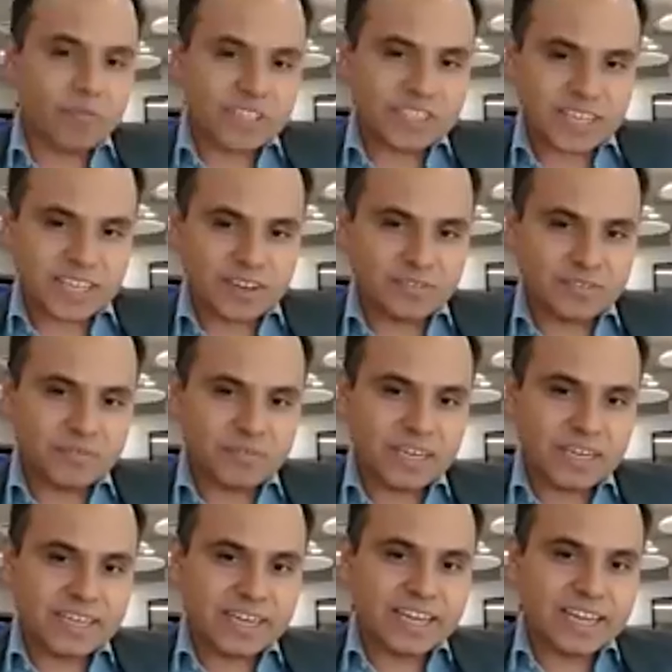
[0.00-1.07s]
its curve
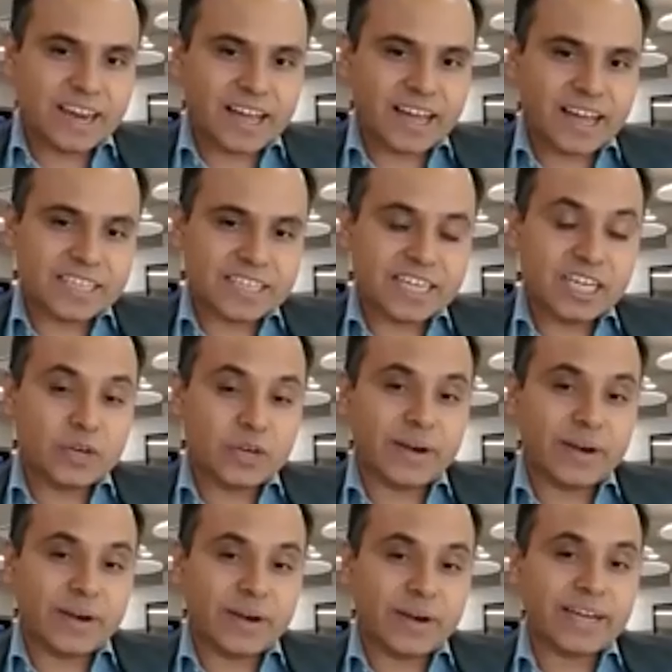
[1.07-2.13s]
we did crux in
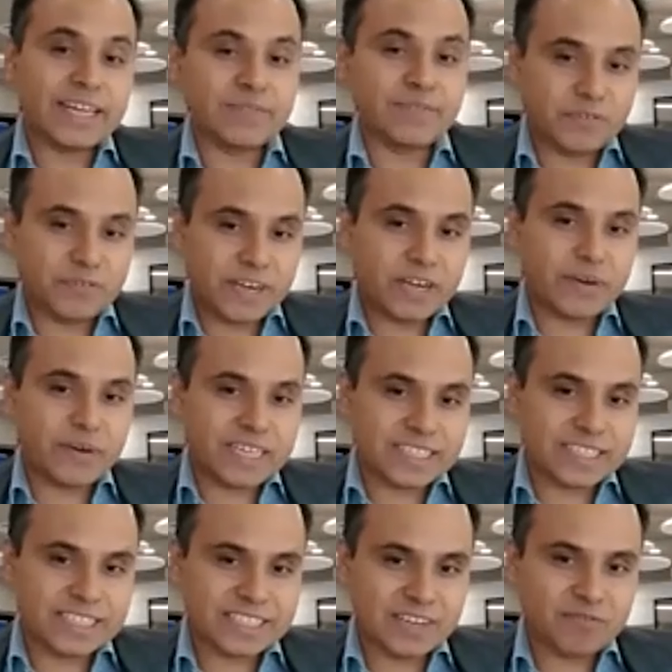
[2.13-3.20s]
2015
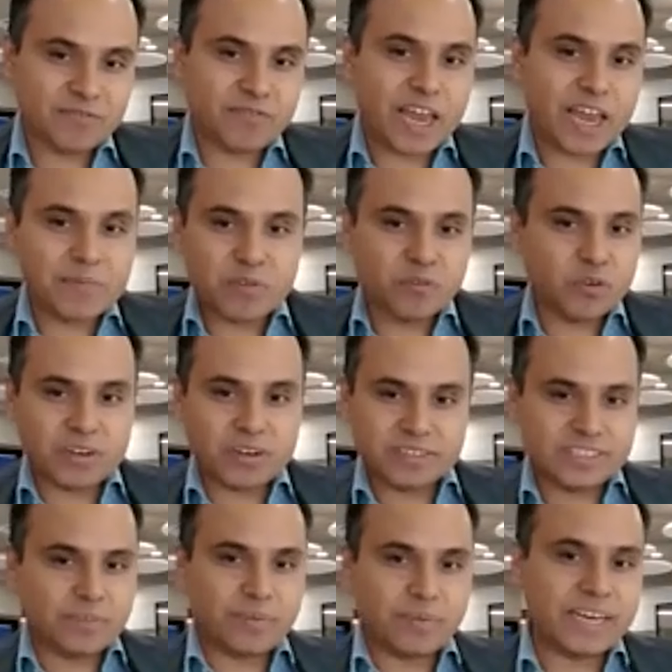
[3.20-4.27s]
2016 well oh, before oh, wow.
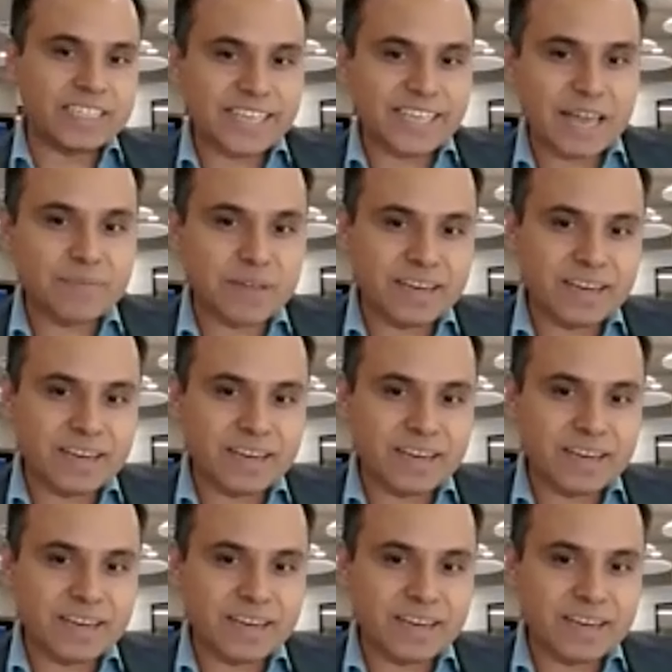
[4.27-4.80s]
gpts came in